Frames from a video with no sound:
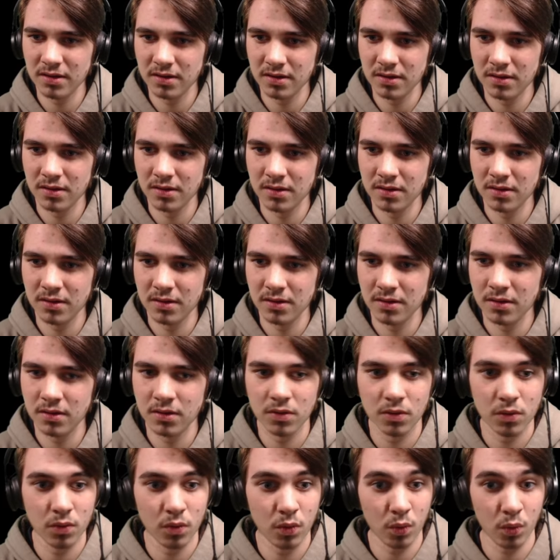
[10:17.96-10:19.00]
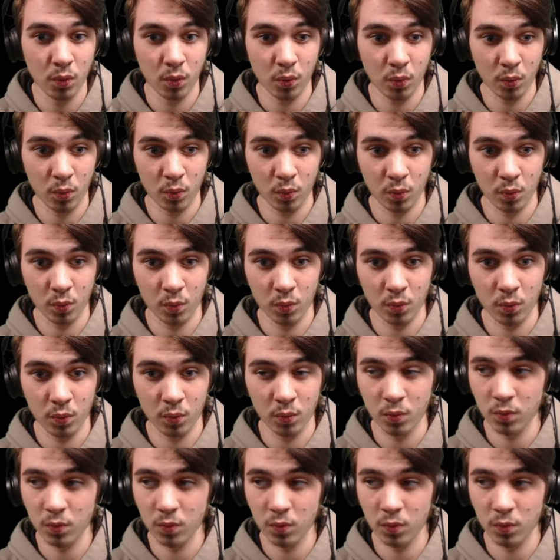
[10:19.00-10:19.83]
(no one is talking)